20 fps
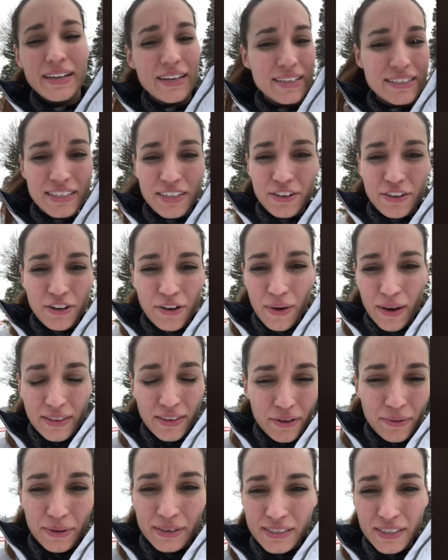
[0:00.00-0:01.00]
continue to go out
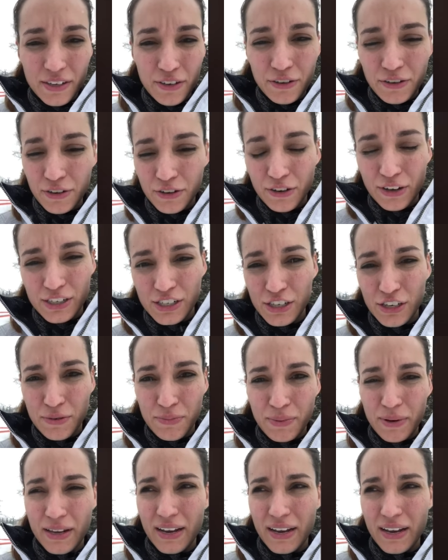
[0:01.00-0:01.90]
there, we're gonna continue to crush it.